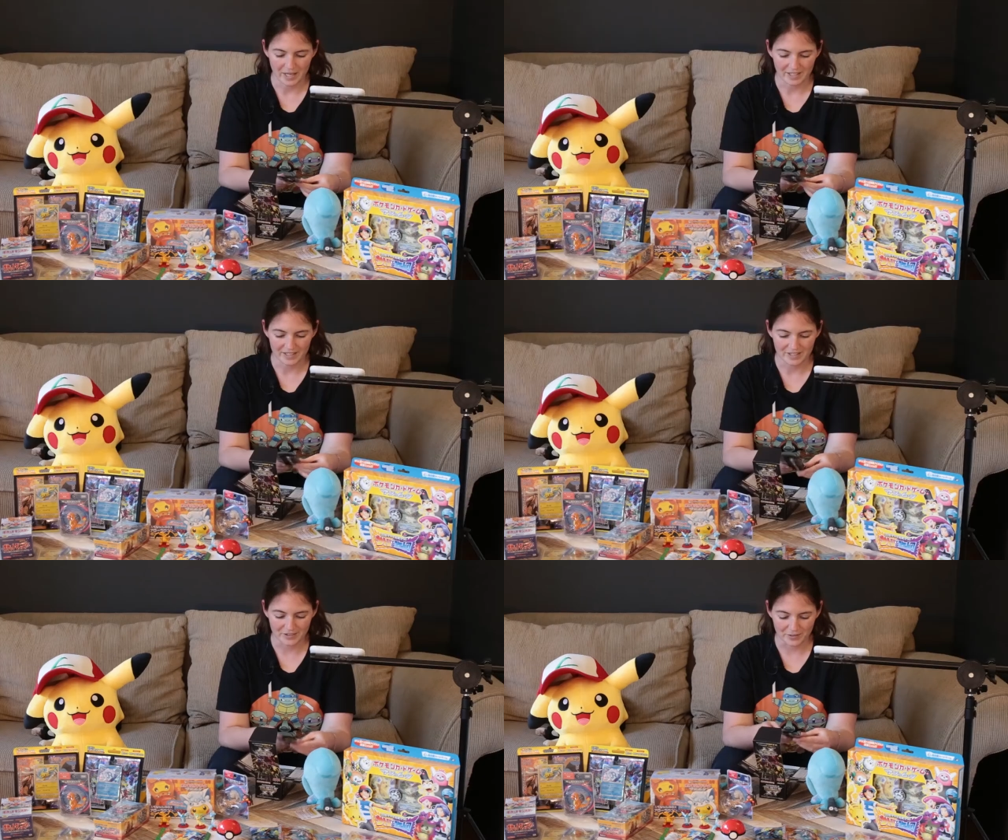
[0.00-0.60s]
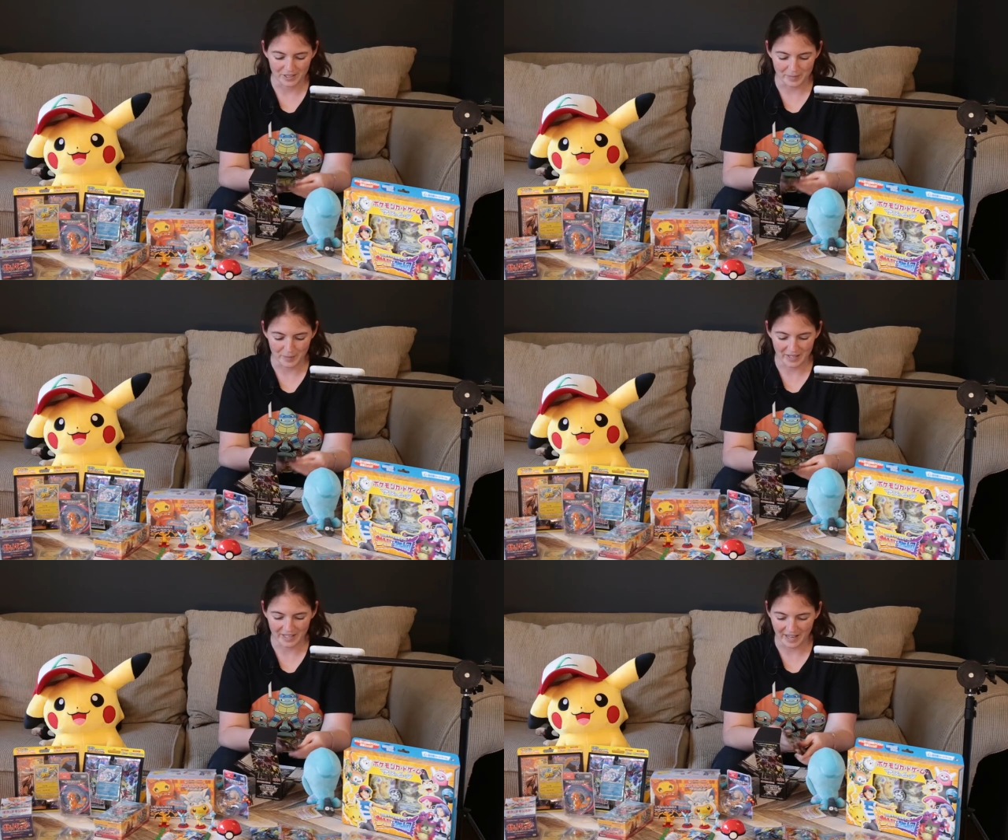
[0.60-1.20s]
man, these are really
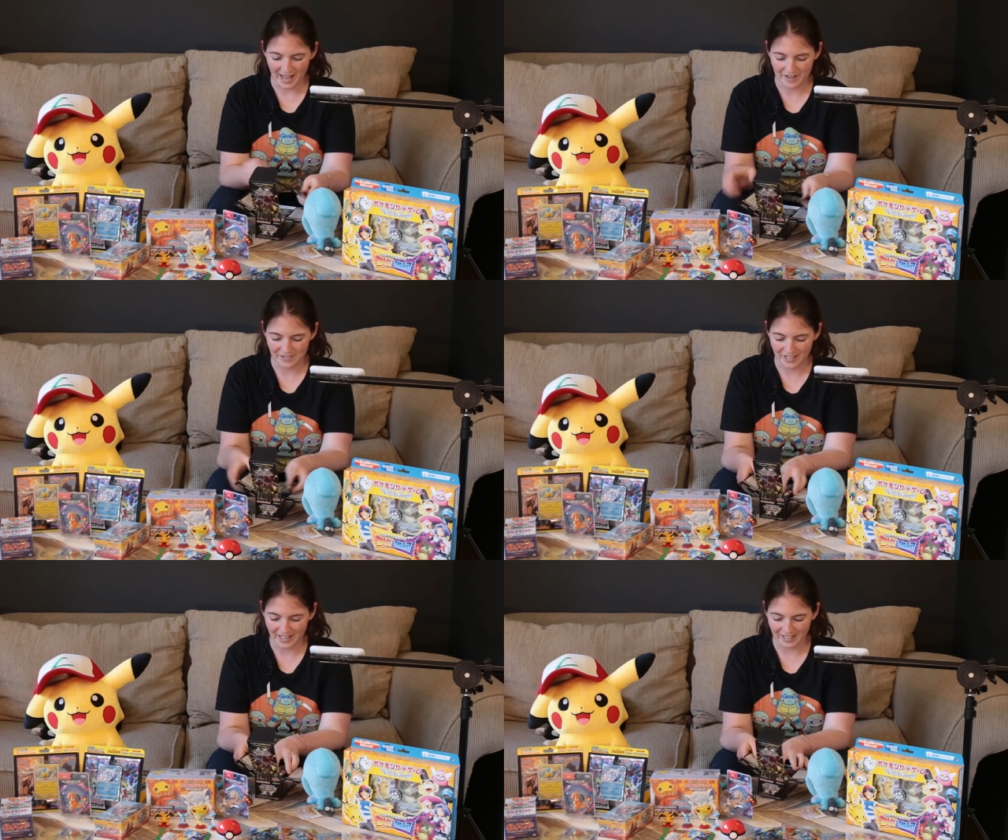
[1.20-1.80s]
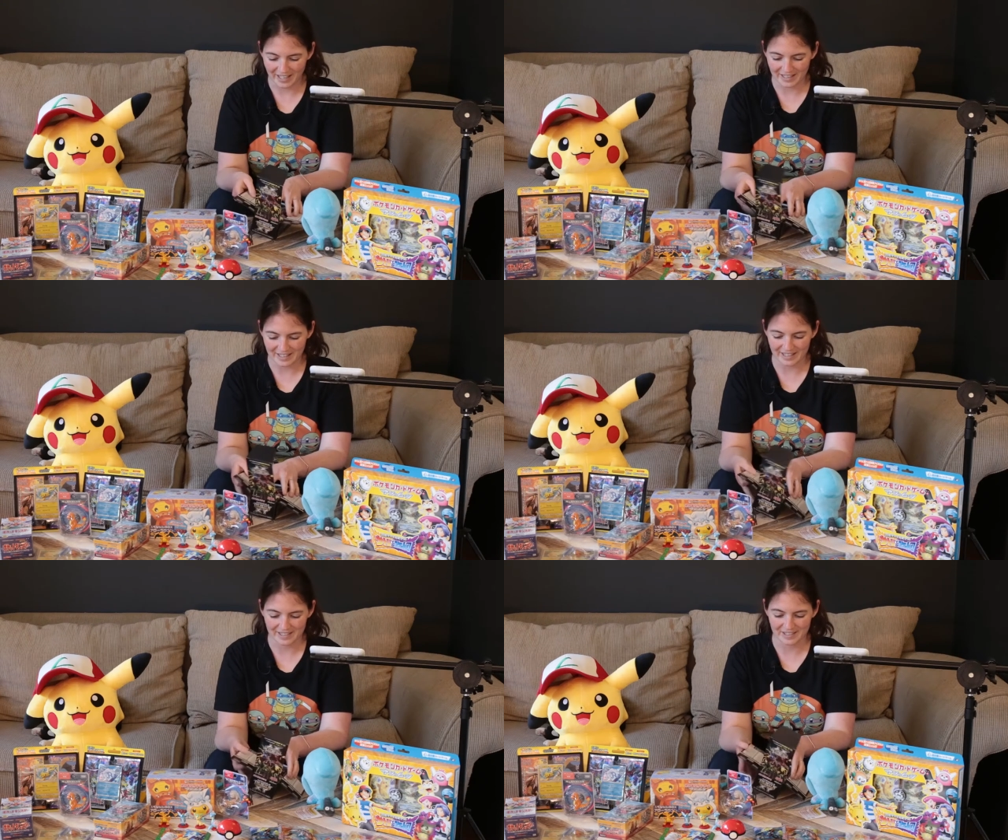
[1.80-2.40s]
big and heavy. I like
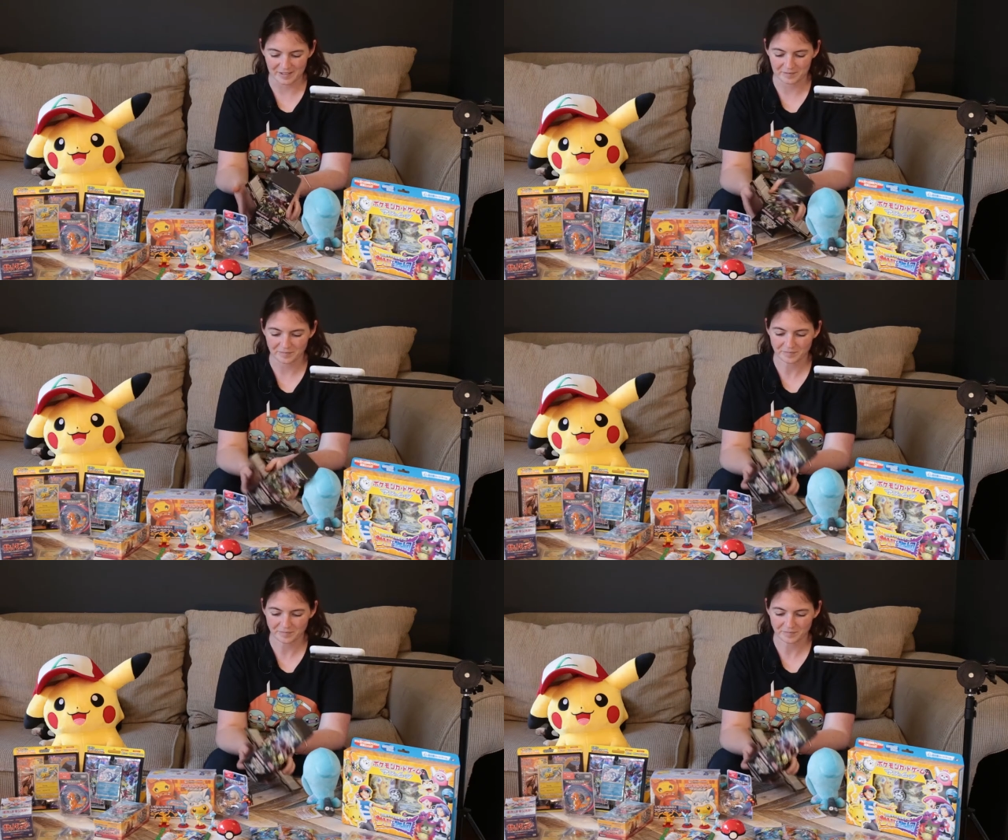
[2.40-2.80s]
this.